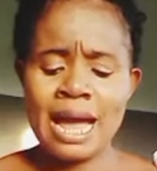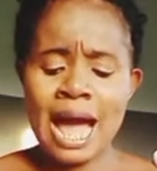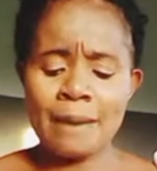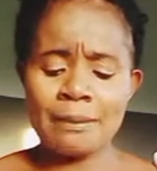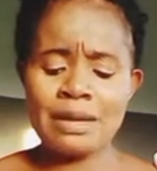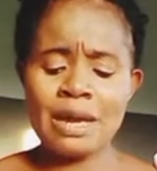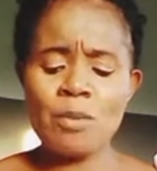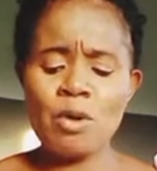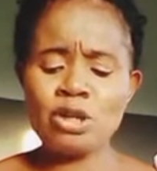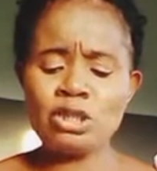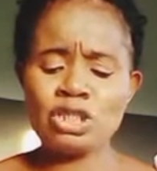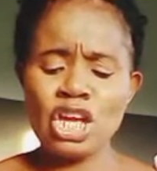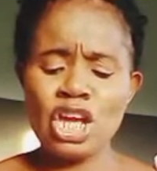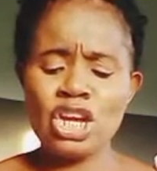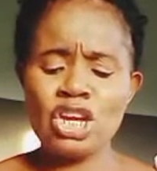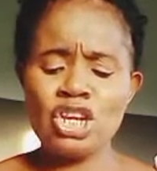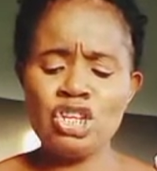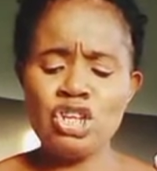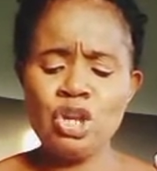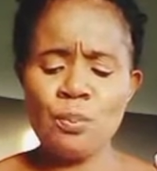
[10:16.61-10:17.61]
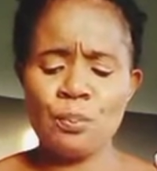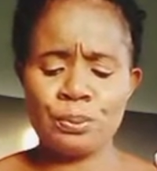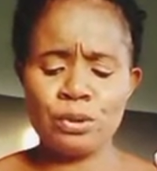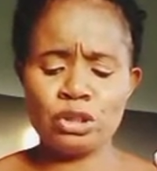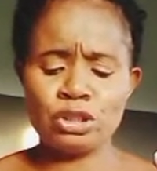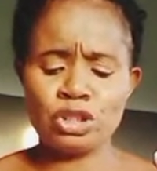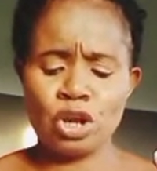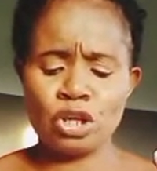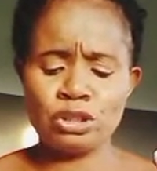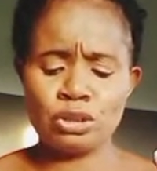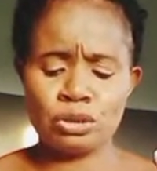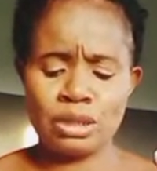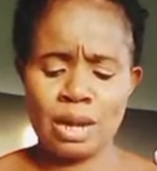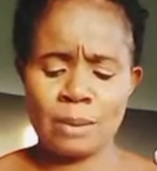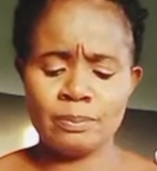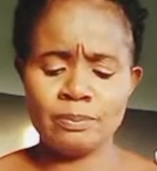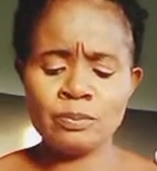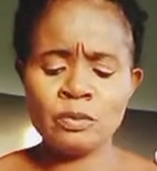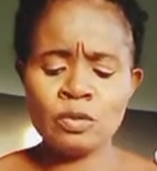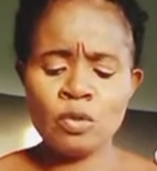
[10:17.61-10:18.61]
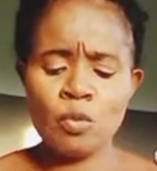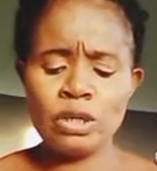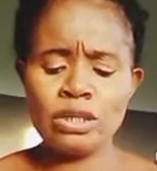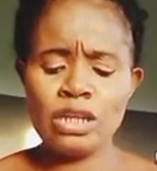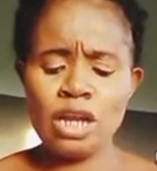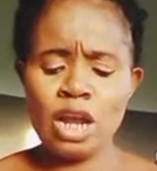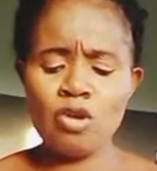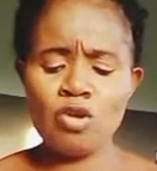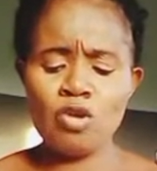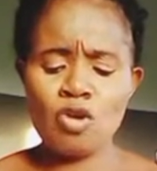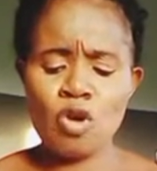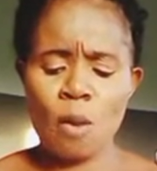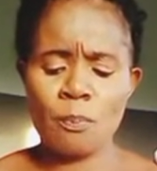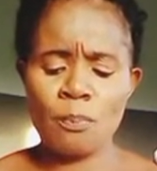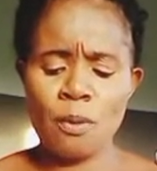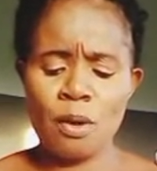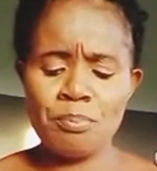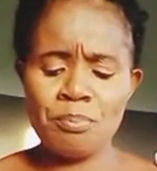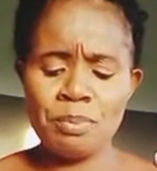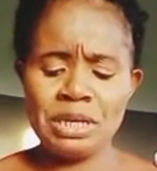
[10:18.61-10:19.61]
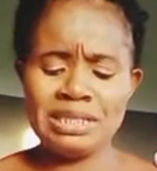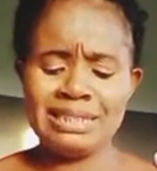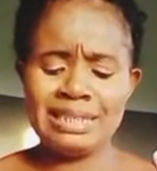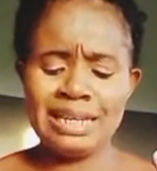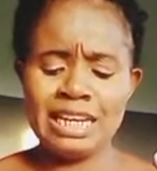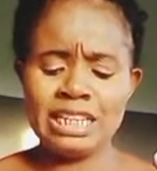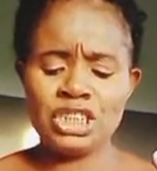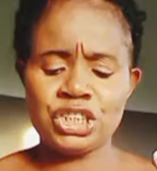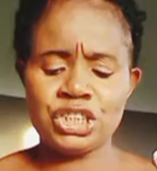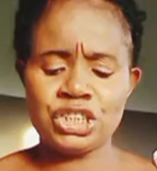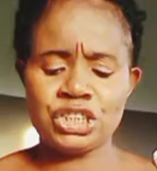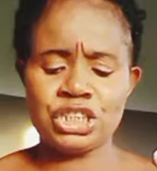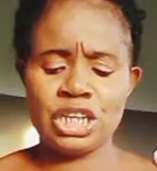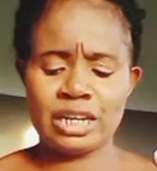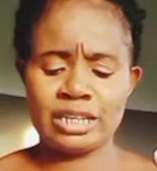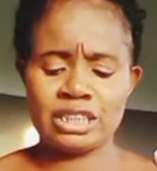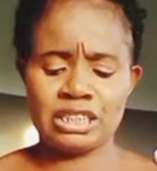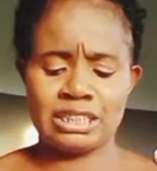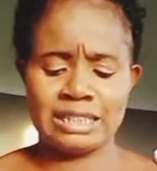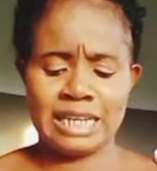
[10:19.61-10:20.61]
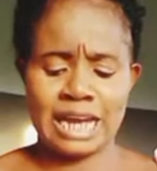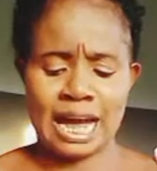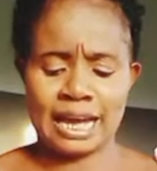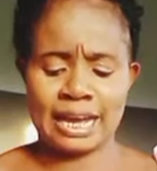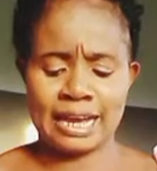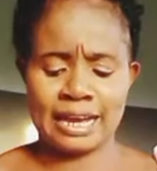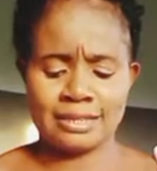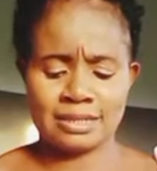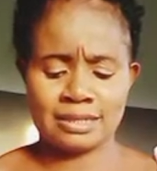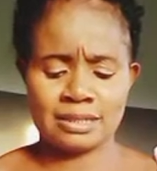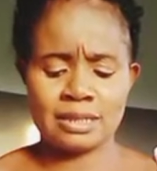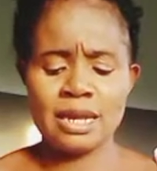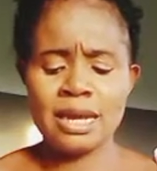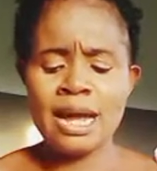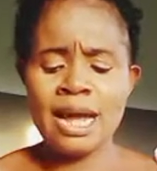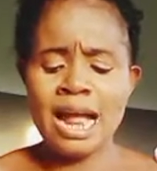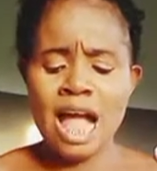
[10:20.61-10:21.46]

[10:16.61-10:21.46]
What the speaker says: I became also a reproach unto them. When they look upon me, they shake their heads.